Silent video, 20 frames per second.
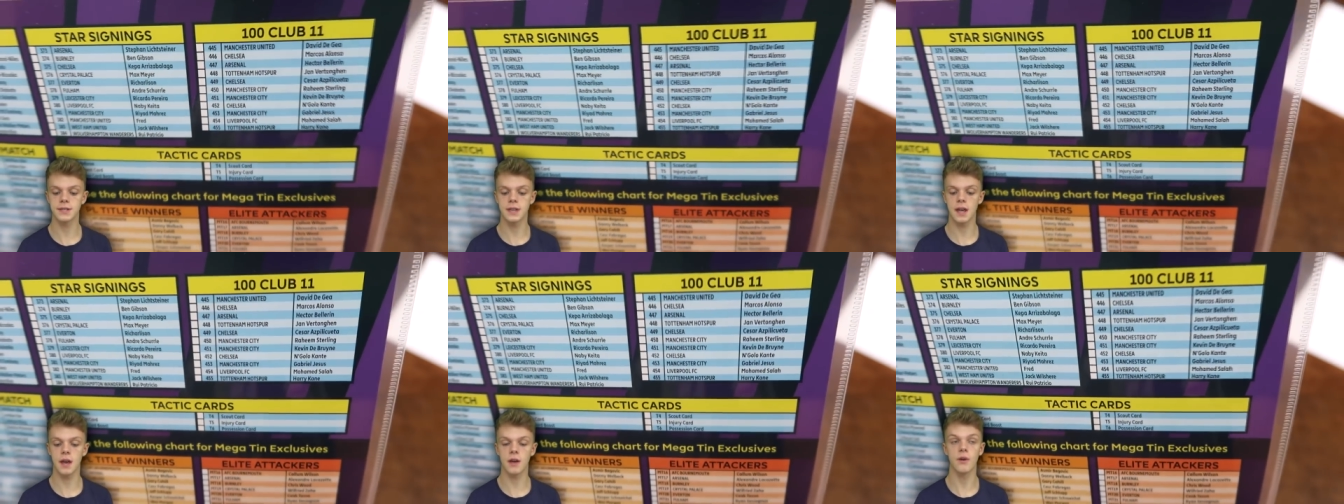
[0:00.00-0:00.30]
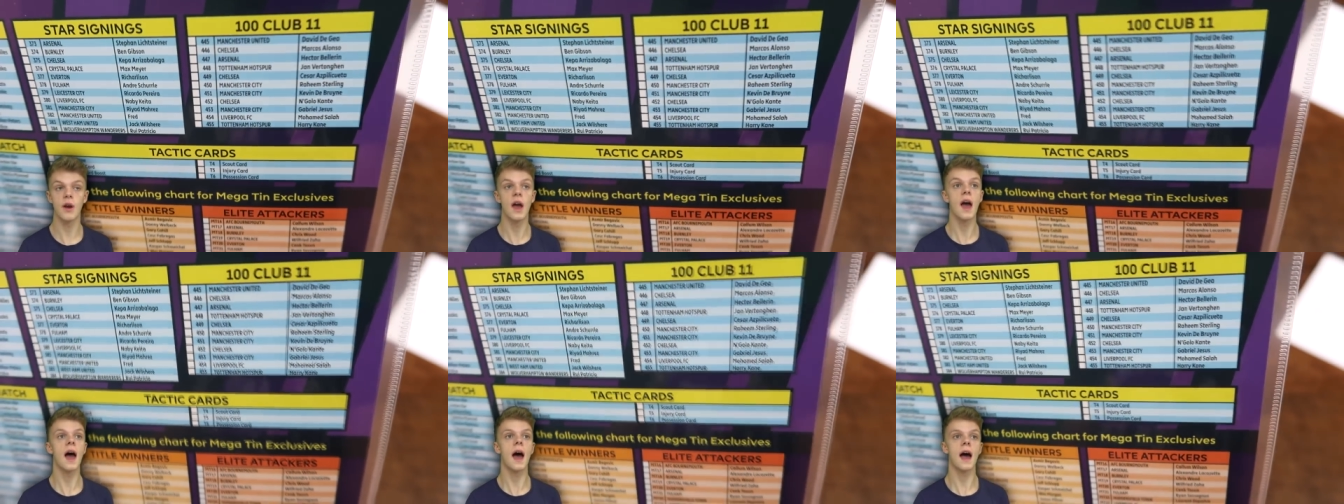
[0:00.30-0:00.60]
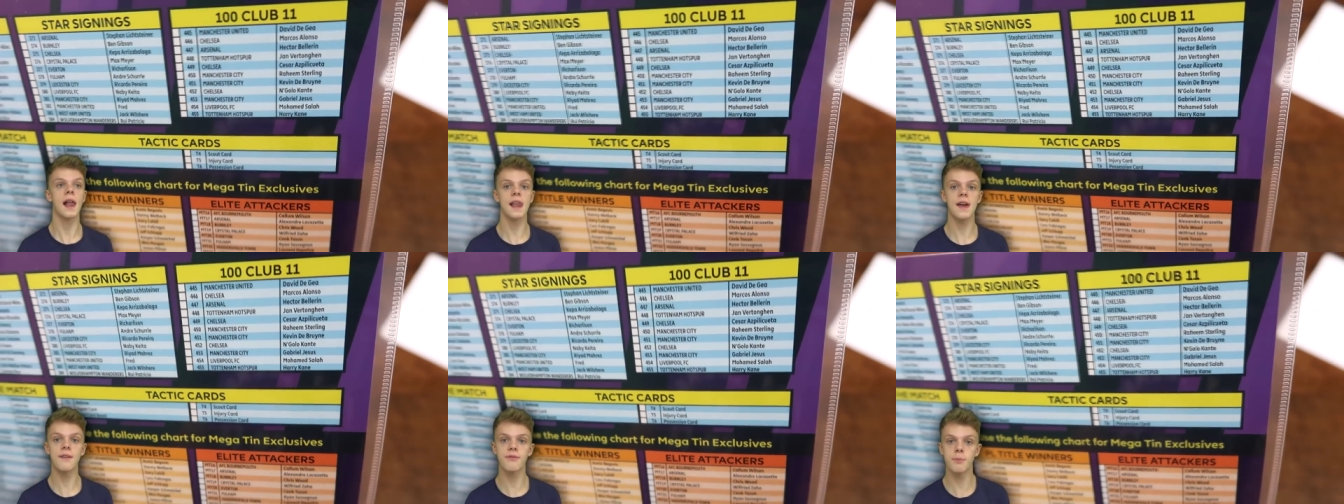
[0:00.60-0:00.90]
So
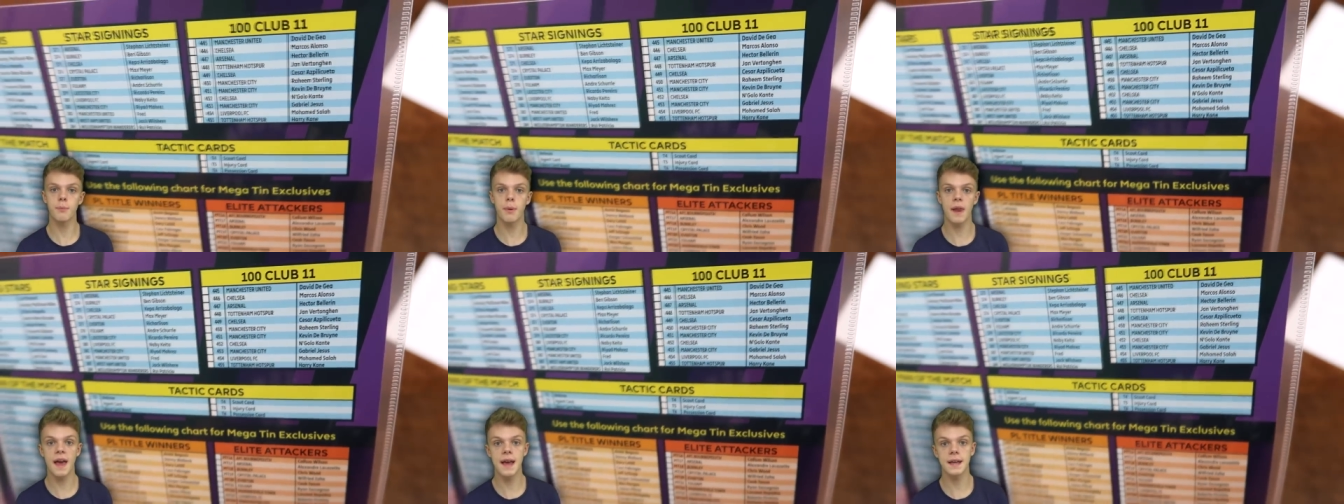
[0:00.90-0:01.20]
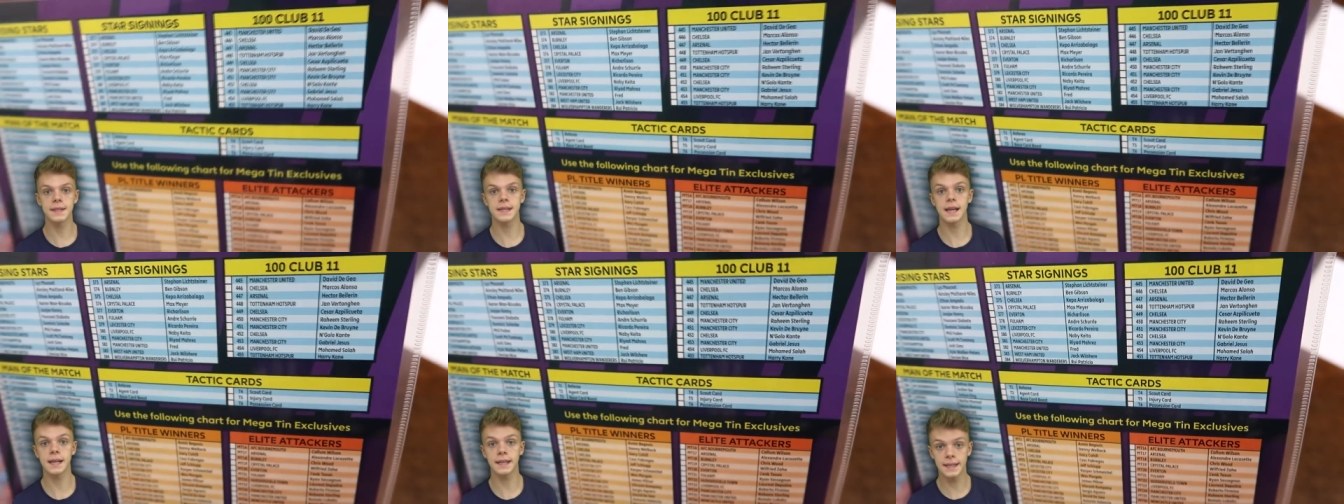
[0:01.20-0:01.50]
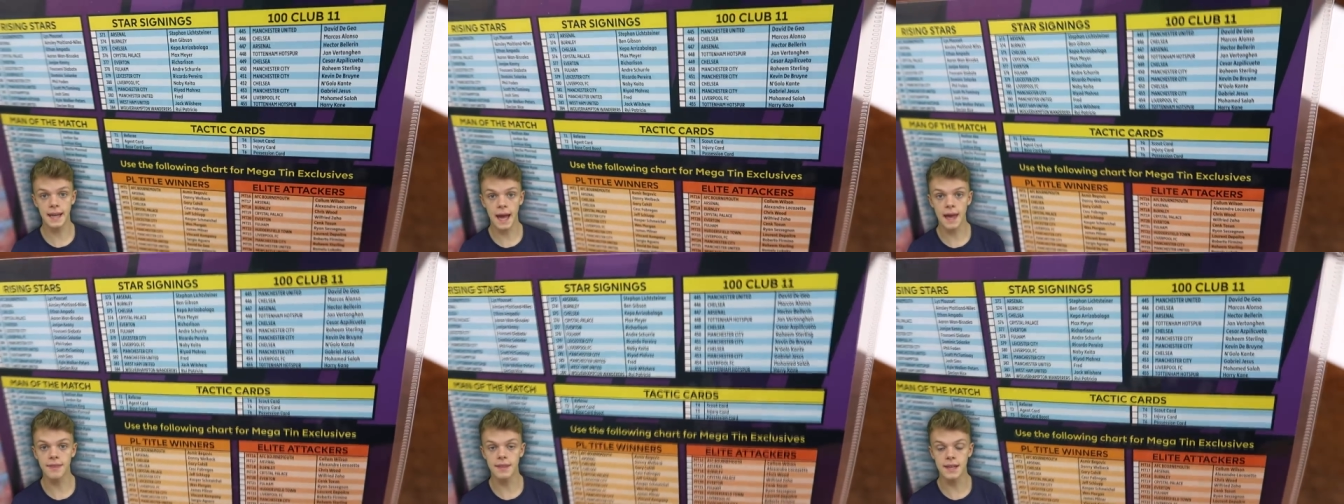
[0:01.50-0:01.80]
11 players
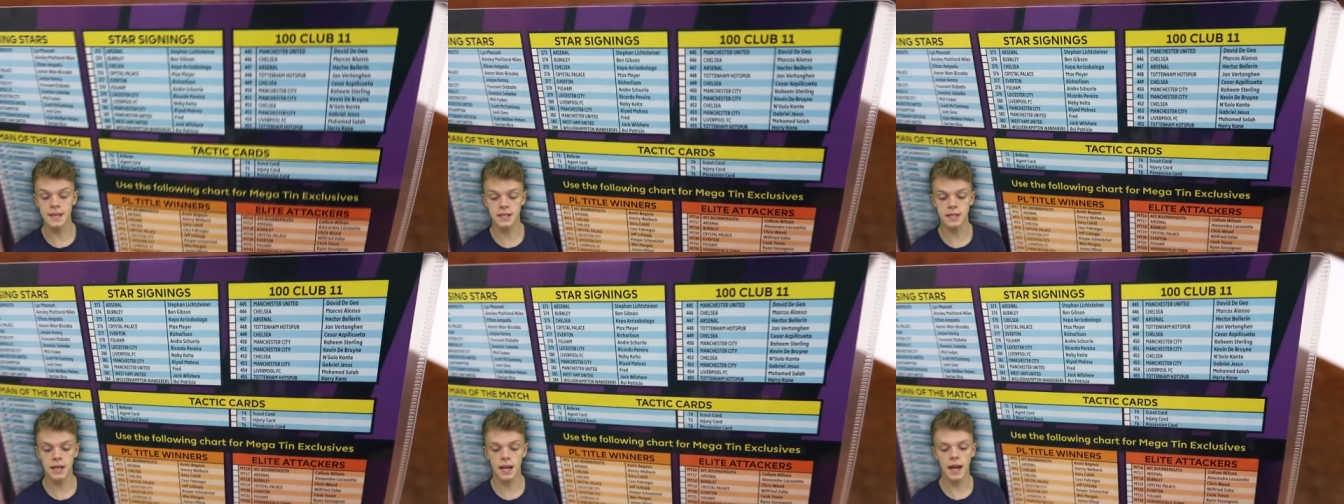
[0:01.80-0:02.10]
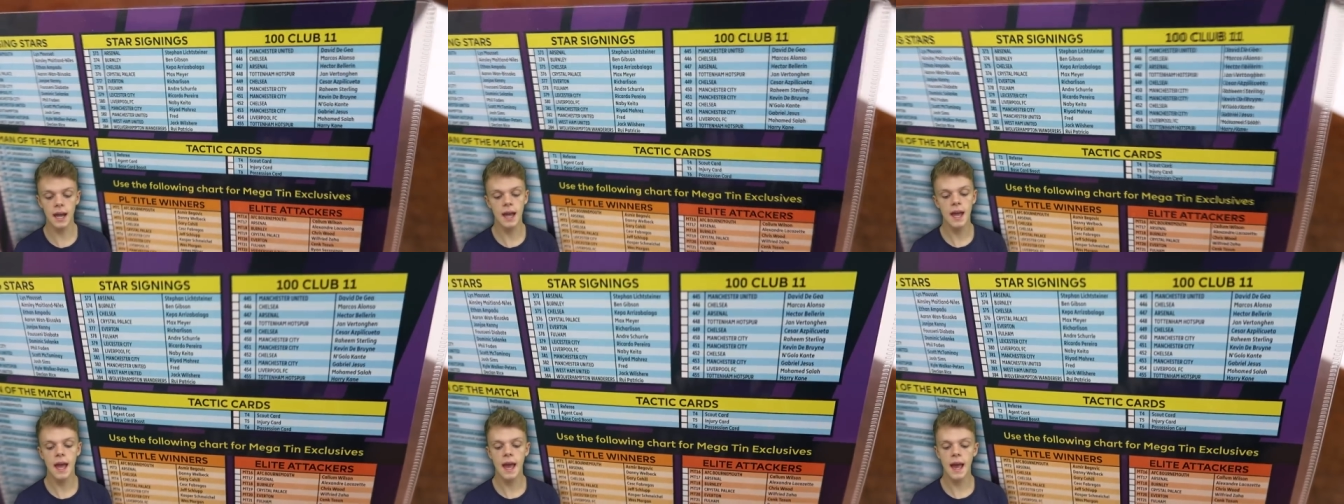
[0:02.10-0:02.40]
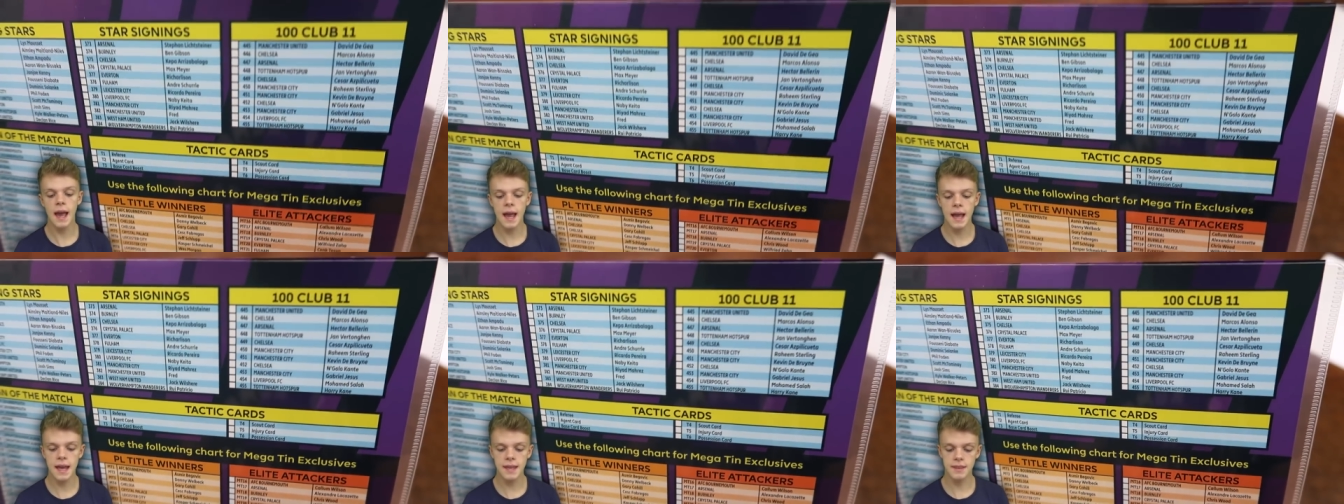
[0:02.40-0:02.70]
again this year
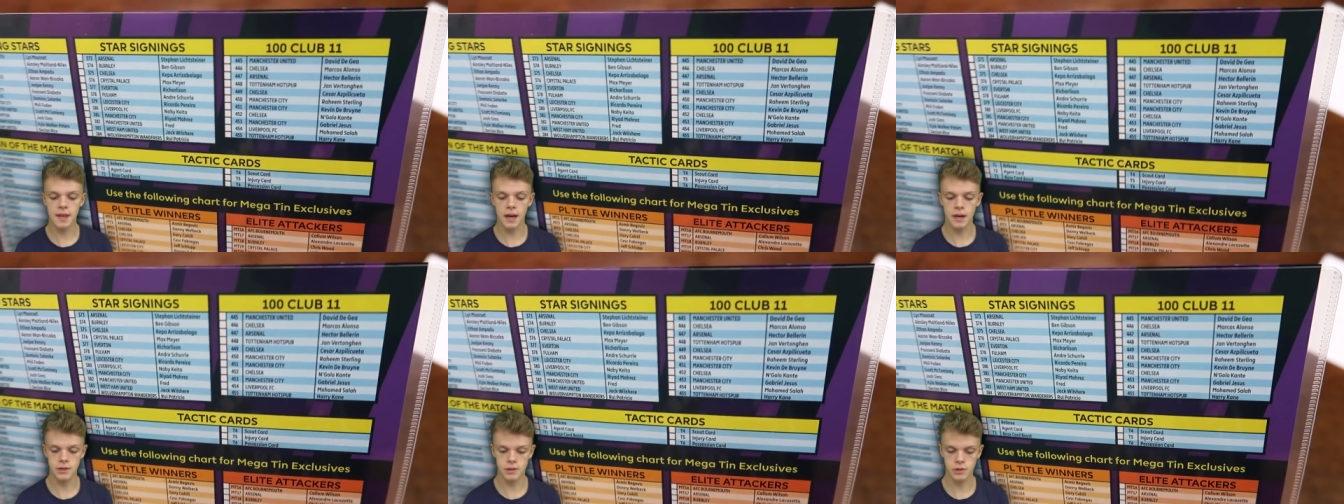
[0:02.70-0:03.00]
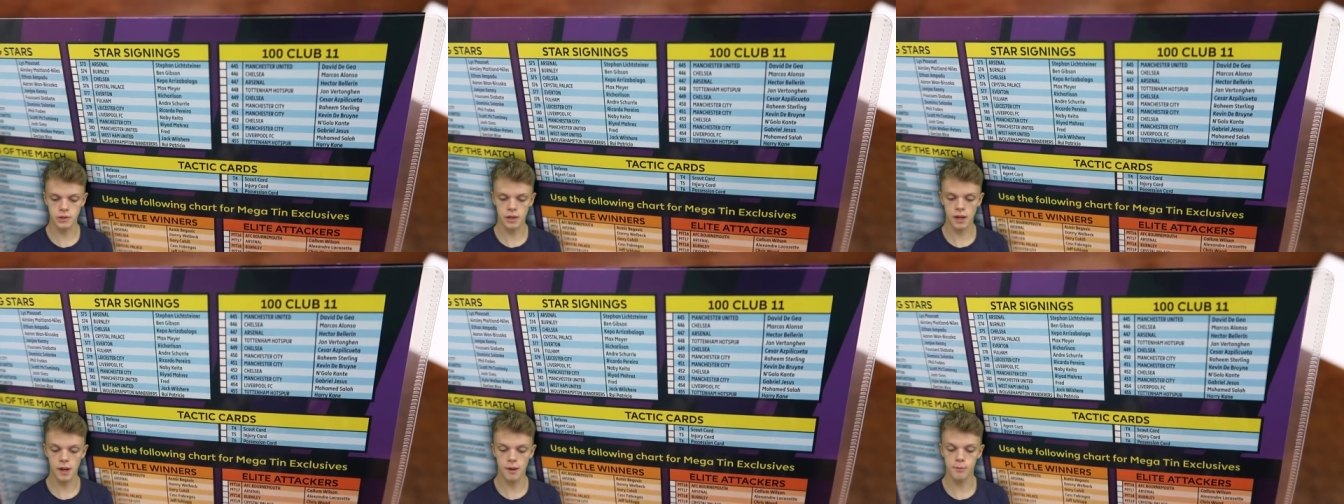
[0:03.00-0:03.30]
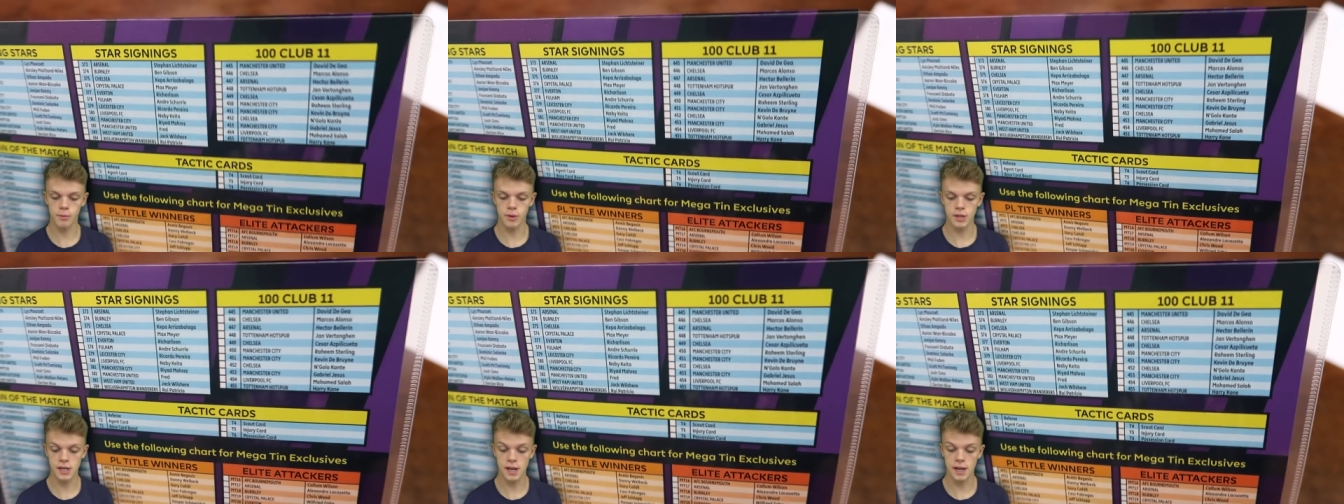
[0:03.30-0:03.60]
in the 100
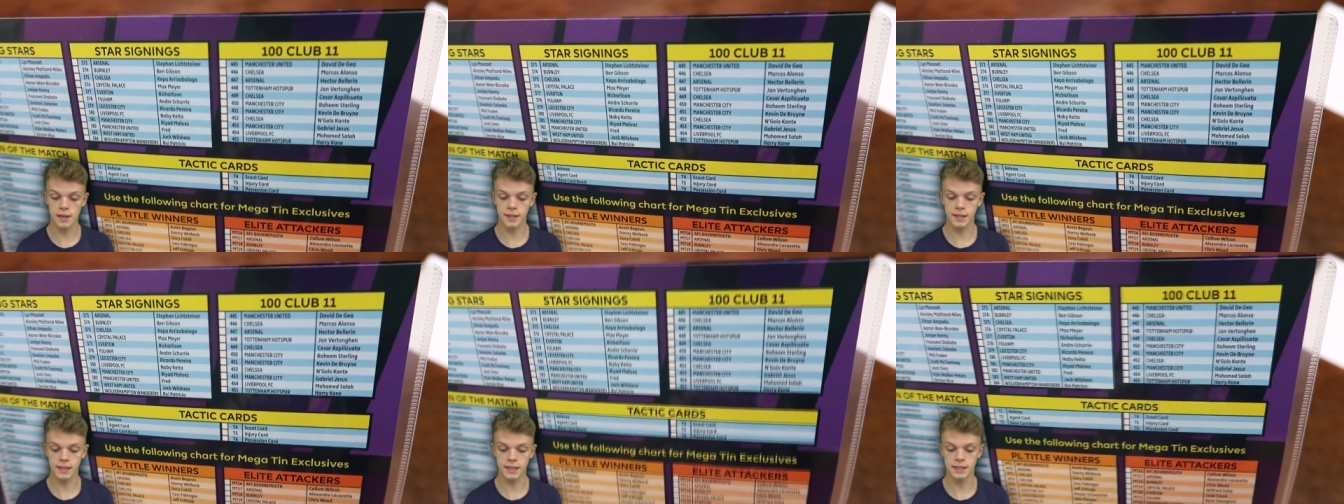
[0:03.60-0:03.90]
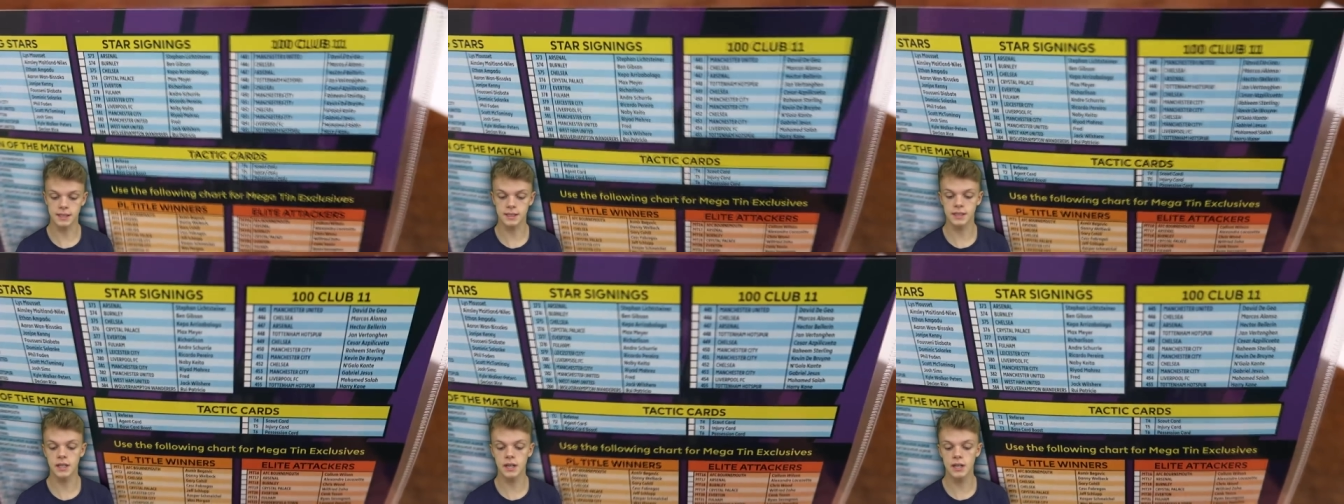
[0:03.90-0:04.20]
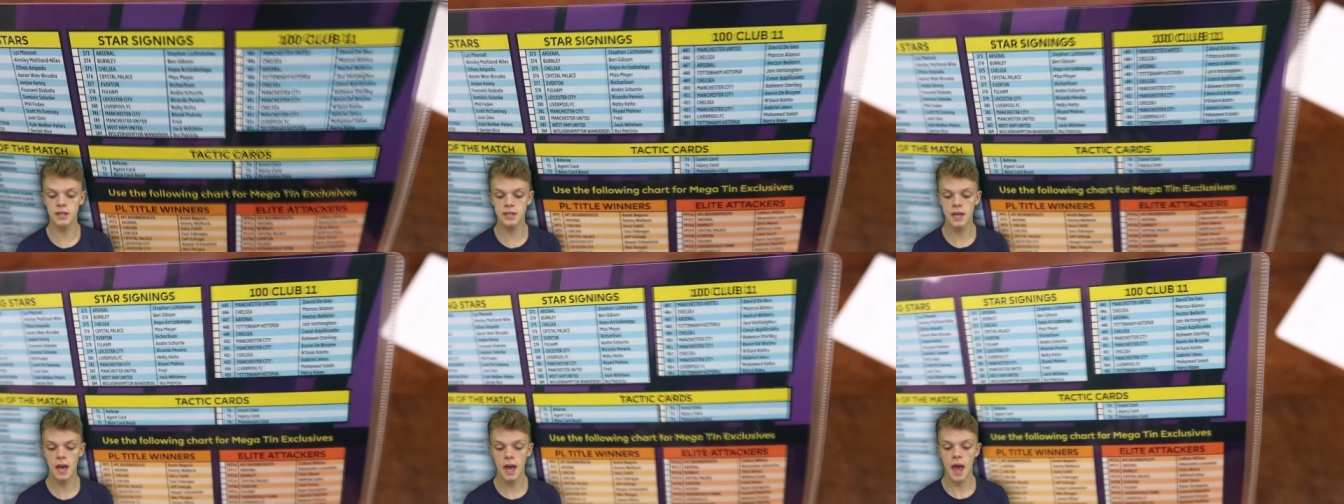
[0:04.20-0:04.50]
Club, which I think is
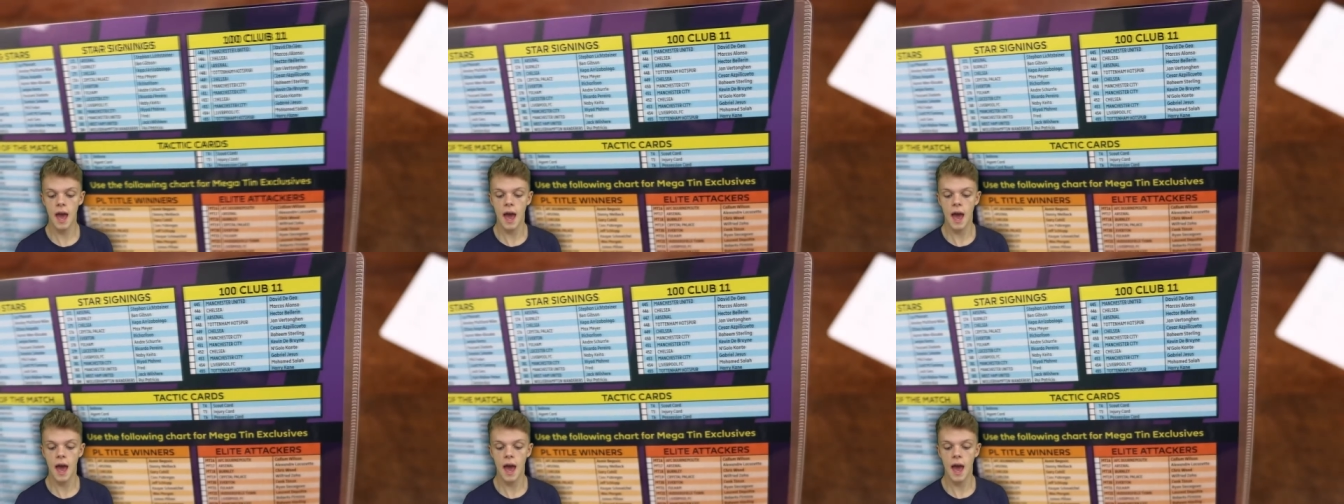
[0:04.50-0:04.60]
good.